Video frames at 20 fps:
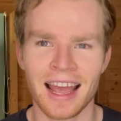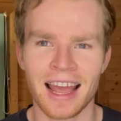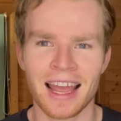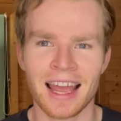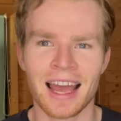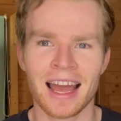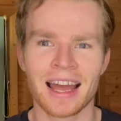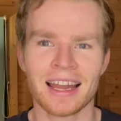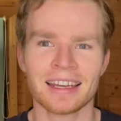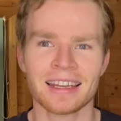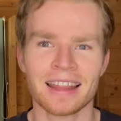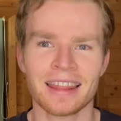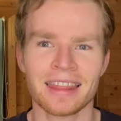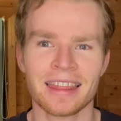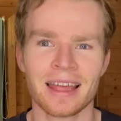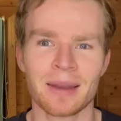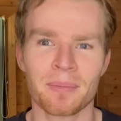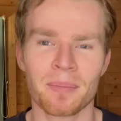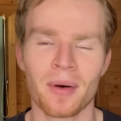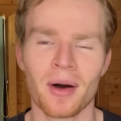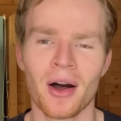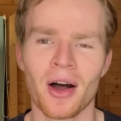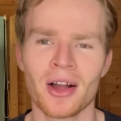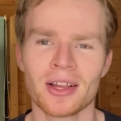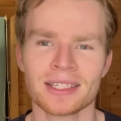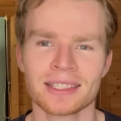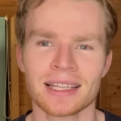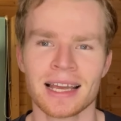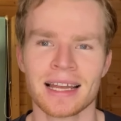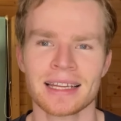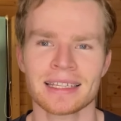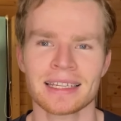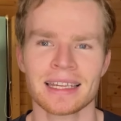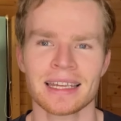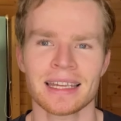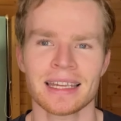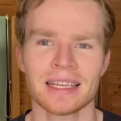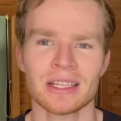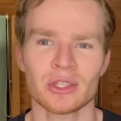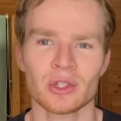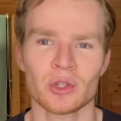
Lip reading: and then past that is